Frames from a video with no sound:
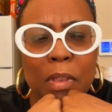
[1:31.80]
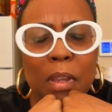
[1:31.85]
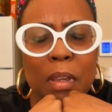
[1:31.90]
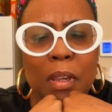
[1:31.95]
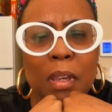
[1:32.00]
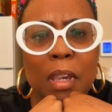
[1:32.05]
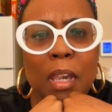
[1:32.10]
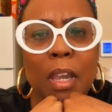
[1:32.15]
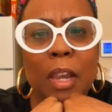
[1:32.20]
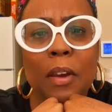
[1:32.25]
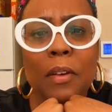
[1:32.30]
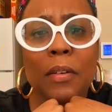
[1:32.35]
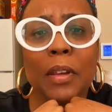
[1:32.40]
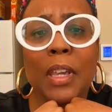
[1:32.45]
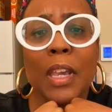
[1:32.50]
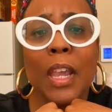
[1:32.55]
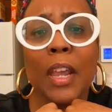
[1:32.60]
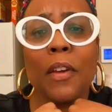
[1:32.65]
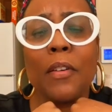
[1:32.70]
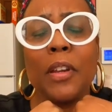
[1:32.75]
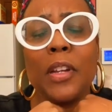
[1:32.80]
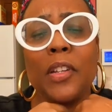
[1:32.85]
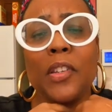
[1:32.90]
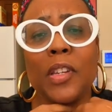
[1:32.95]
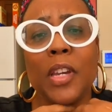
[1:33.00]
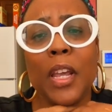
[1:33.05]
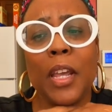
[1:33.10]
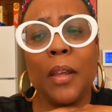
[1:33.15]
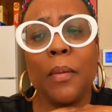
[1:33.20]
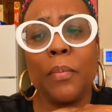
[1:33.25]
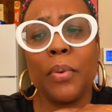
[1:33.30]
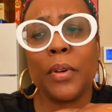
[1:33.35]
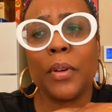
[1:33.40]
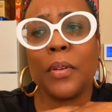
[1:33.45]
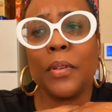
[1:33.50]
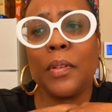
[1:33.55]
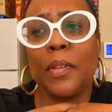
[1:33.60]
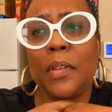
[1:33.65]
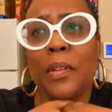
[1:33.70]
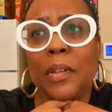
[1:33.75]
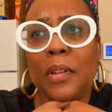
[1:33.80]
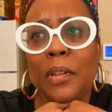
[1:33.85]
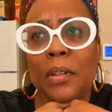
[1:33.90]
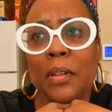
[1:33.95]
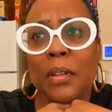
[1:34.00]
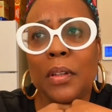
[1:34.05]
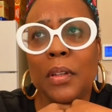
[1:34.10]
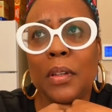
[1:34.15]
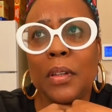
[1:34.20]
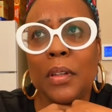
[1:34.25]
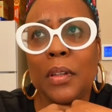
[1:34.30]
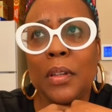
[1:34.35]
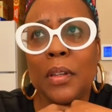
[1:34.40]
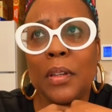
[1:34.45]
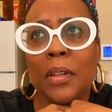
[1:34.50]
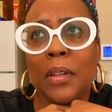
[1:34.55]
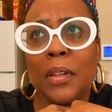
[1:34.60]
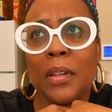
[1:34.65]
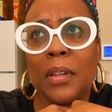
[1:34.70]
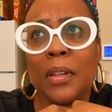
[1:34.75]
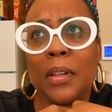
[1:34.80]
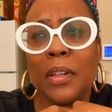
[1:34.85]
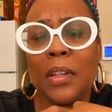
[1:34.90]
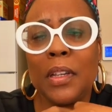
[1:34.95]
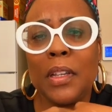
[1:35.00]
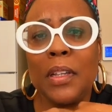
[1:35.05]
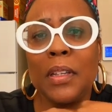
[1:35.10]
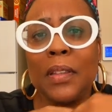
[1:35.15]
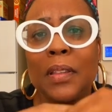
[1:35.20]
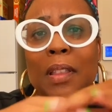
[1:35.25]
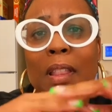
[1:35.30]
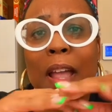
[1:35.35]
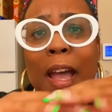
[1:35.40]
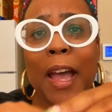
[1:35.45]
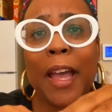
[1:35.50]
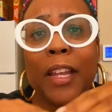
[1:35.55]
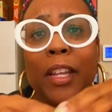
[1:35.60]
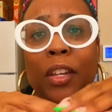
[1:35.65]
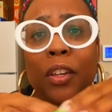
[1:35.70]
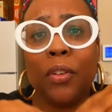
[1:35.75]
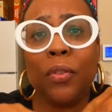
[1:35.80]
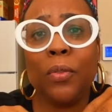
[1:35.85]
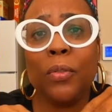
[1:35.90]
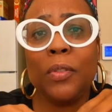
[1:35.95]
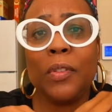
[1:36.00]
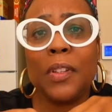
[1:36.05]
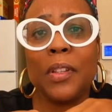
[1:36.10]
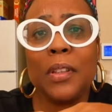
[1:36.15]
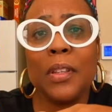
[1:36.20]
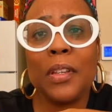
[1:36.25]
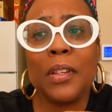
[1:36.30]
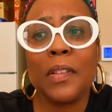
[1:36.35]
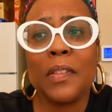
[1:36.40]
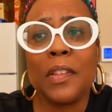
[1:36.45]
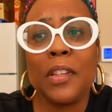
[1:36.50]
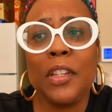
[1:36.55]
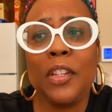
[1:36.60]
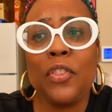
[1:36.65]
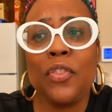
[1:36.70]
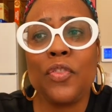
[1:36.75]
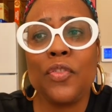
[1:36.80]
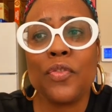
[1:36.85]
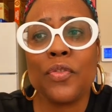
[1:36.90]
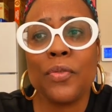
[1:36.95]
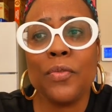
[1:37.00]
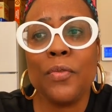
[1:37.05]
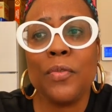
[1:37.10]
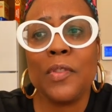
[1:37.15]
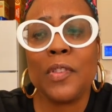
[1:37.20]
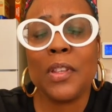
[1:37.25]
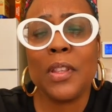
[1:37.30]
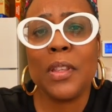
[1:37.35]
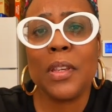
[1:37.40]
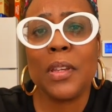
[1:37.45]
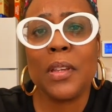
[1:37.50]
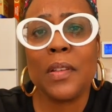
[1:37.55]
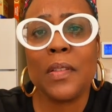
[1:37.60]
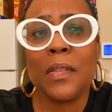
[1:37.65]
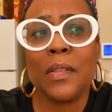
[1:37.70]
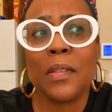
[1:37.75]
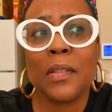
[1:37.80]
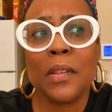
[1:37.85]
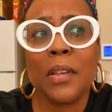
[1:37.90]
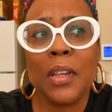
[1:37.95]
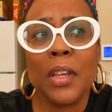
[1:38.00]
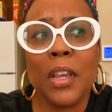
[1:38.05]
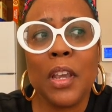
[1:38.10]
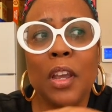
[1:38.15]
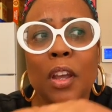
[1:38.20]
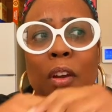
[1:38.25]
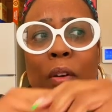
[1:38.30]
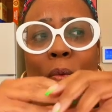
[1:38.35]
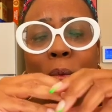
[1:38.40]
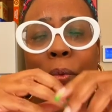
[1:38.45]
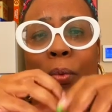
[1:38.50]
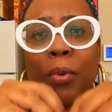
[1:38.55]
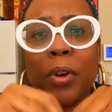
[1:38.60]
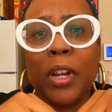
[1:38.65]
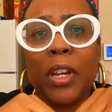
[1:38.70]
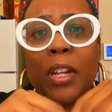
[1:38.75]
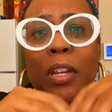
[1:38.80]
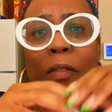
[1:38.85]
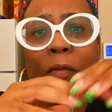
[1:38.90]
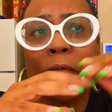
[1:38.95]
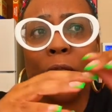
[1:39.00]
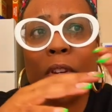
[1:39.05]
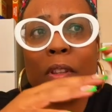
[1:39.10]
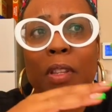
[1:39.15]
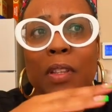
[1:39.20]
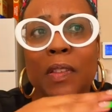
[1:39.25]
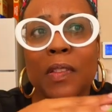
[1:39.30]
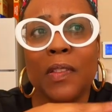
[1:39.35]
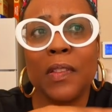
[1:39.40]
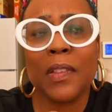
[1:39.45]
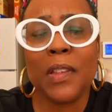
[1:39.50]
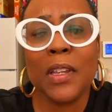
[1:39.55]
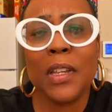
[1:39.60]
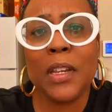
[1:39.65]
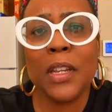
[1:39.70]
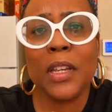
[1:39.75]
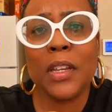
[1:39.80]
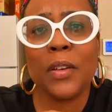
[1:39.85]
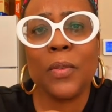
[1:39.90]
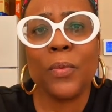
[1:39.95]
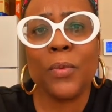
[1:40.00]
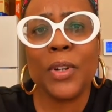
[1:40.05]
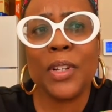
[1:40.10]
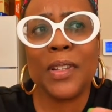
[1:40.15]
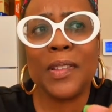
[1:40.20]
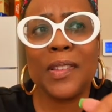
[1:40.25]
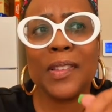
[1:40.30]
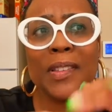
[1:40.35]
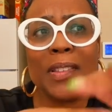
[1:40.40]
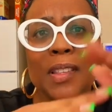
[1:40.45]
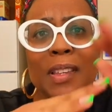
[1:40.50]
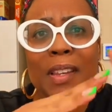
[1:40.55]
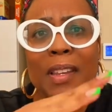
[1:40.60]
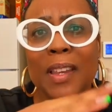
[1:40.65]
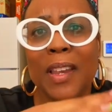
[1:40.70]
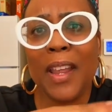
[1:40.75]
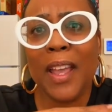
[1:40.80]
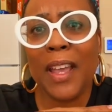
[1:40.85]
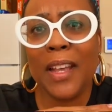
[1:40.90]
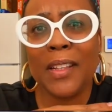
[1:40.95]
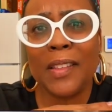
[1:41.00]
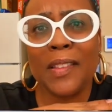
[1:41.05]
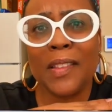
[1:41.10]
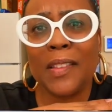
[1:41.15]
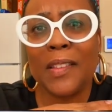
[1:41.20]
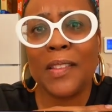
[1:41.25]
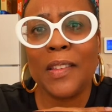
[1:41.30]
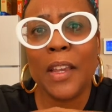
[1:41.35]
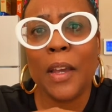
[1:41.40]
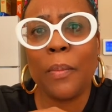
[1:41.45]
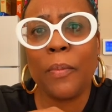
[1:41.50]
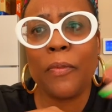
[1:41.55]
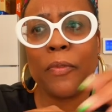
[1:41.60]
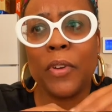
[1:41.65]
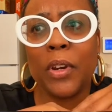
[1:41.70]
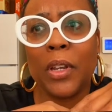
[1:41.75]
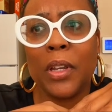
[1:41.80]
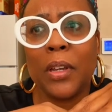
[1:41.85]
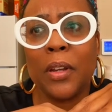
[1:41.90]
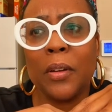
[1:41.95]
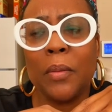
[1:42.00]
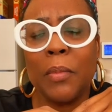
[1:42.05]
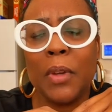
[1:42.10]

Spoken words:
Gary Chambers is not new to this. He's true to this. Running for the Senate was the next step for him.